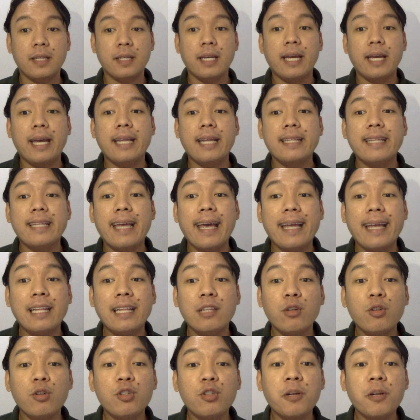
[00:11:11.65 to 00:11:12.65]
and the
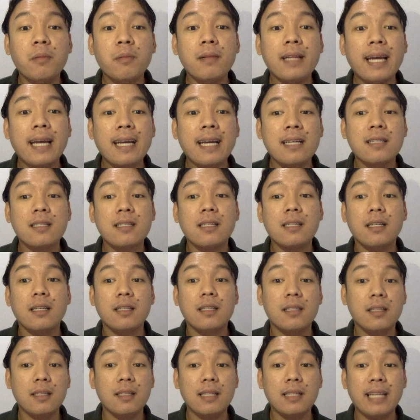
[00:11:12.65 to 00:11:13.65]
endoderm lines
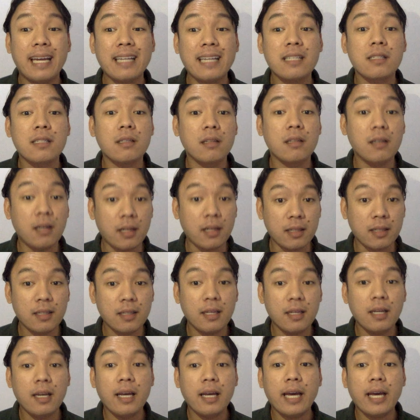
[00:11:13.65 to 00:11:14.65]
the gut.
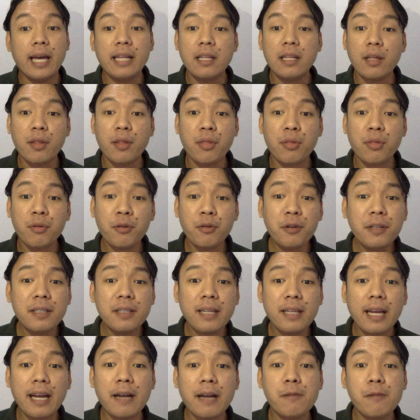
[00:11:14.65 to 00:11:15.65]
And a third
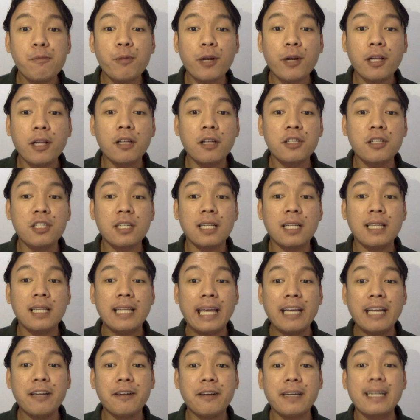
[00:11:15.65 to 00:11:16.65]
embryological
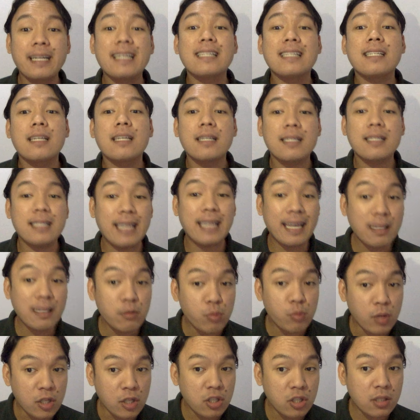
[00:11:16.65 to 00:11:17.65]
layer is
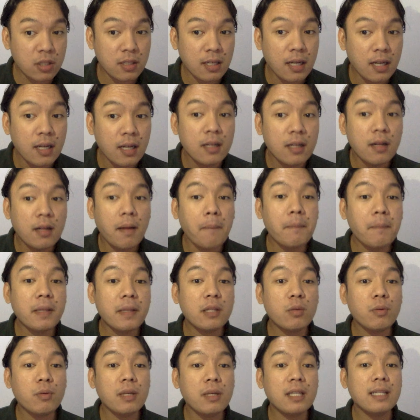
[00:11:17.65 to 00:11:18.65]
sandwiched
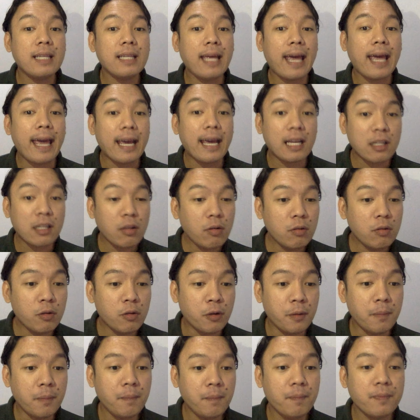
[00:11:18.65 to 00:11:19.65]
between the
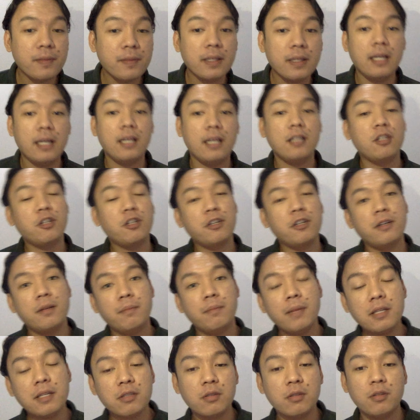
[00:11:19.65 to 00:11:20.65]
ectoderm and your
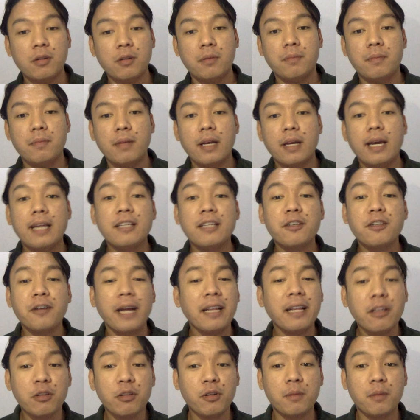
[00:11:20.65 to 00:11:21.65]
mesoderm and your
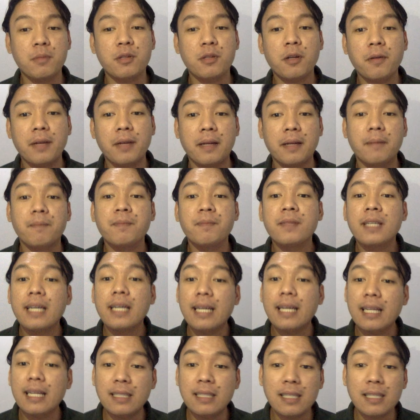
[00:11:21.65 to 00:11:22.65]
endoderm. Sorry,
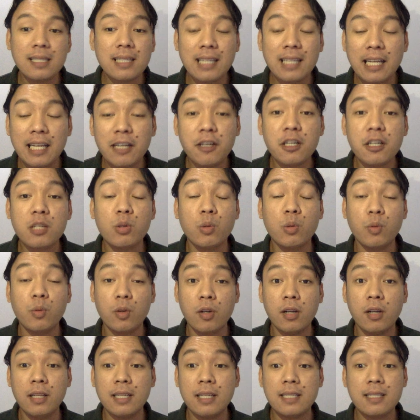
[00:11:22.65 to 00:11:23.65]
and this layer is what we
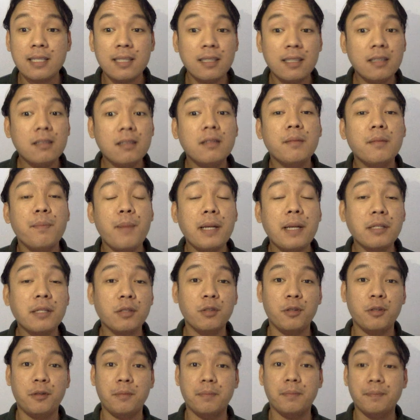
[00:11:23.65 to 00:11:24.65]
call as the
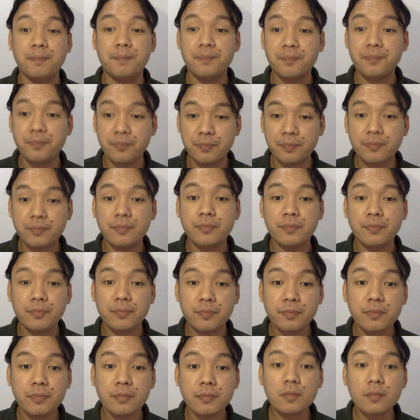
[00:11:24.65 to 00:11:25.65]
mesoderm,
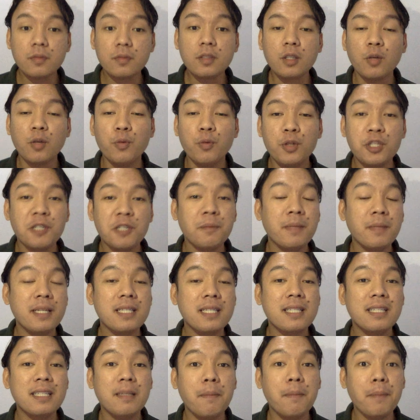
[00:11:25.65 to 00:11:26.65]
which means
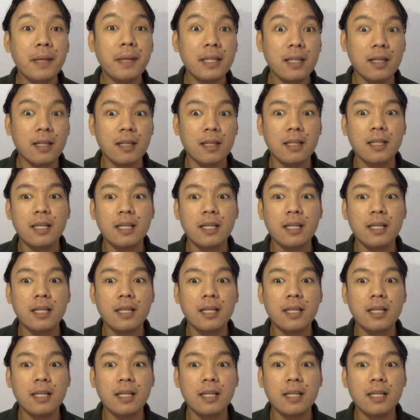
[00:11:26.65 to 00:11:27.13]
the middle.